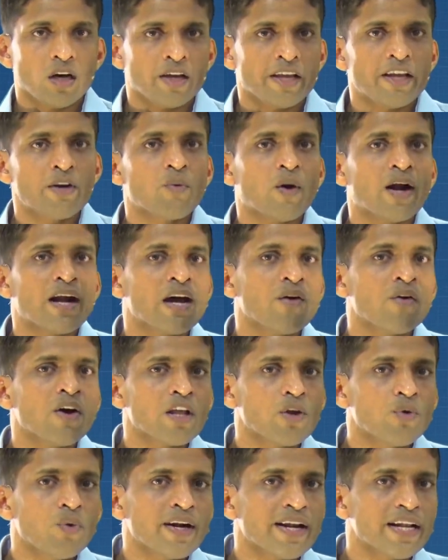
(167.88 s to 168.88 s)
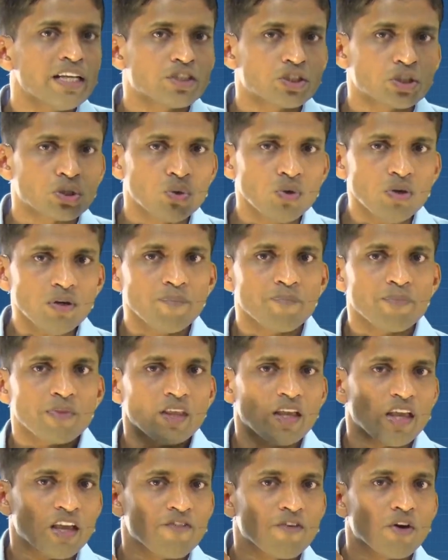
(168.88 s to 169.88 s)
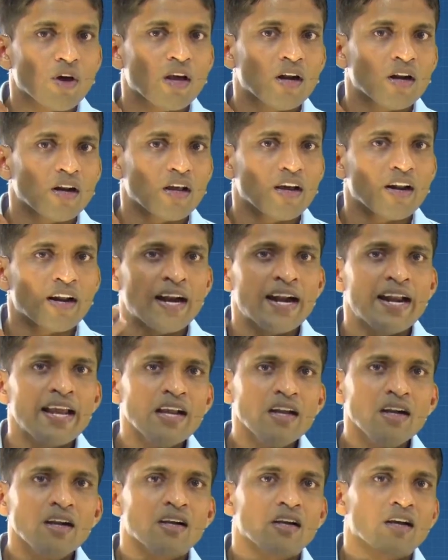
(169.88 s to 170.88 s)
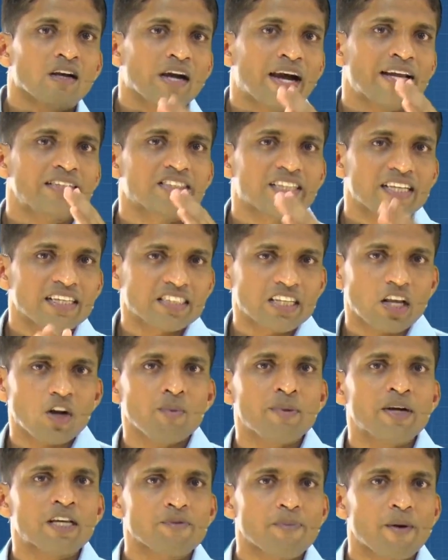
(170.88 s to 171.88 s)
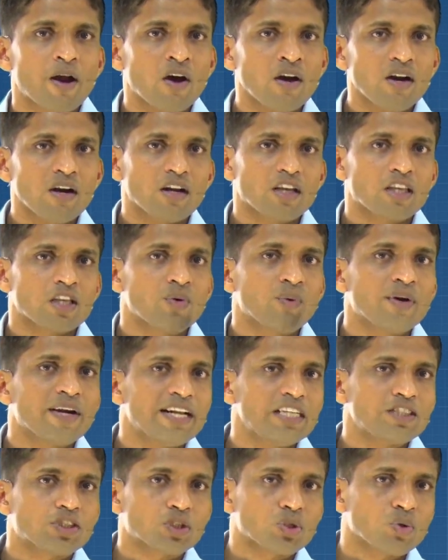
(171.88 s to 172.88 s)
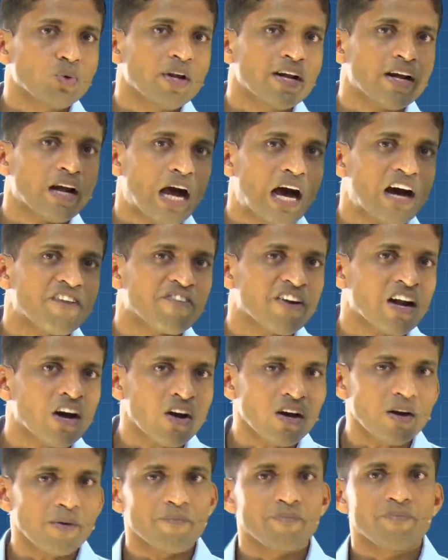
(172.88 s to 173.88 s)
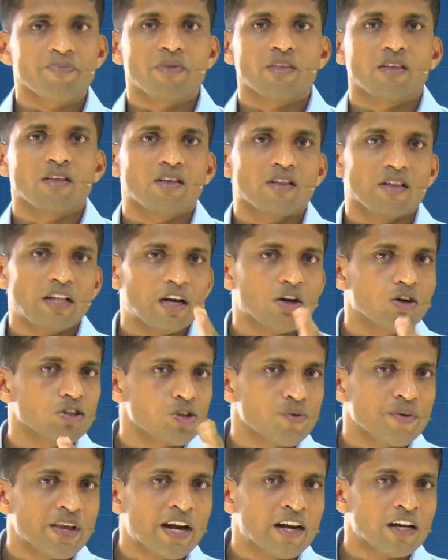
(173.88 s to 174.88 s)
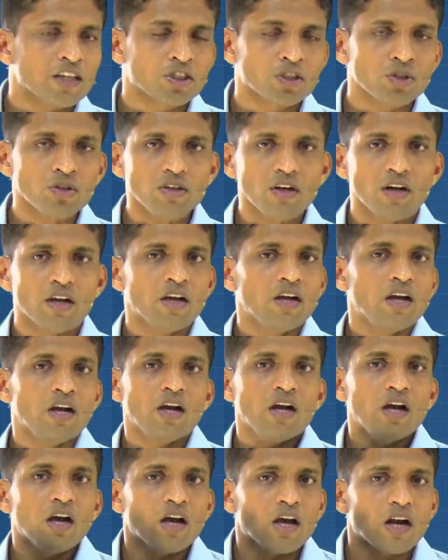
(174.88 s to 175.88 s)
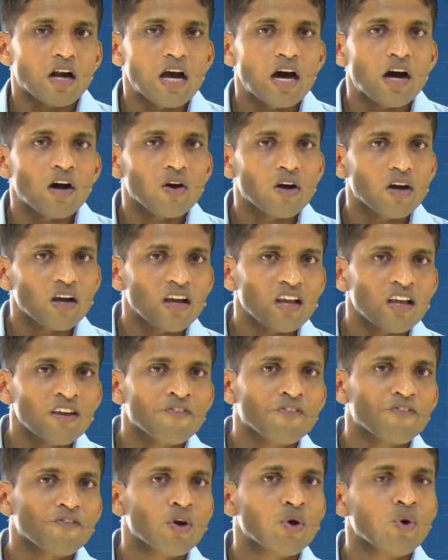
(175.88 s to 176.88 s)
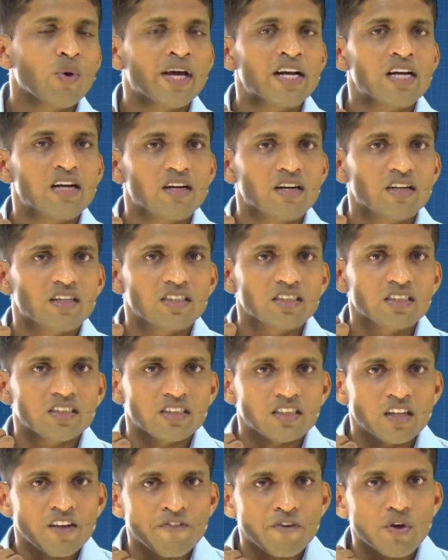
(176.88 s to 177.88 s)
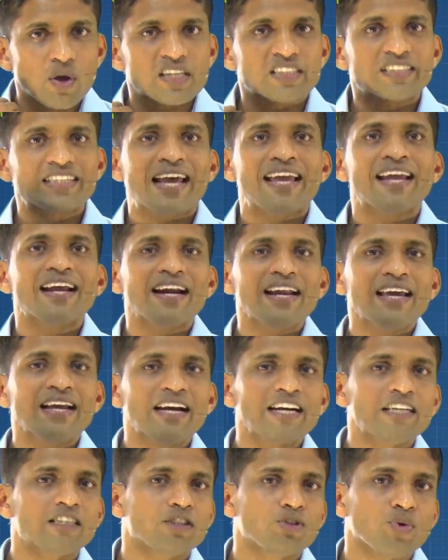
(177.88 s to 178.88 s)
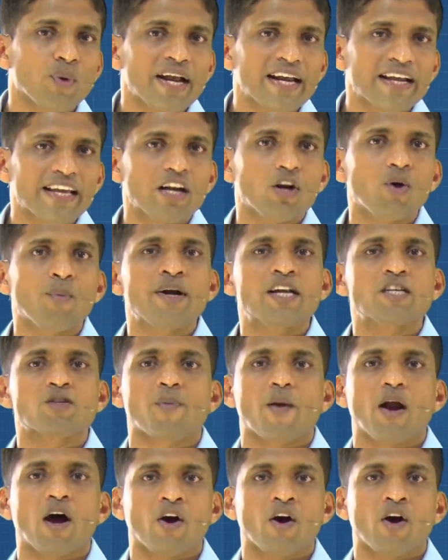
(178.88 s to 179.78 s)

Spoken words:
In 1 hour, you will reach school. If you are running at 6 kilometers per hour, you will reach school in half an hour. That also we understood. Now, if you are cycling at 12 kilometers per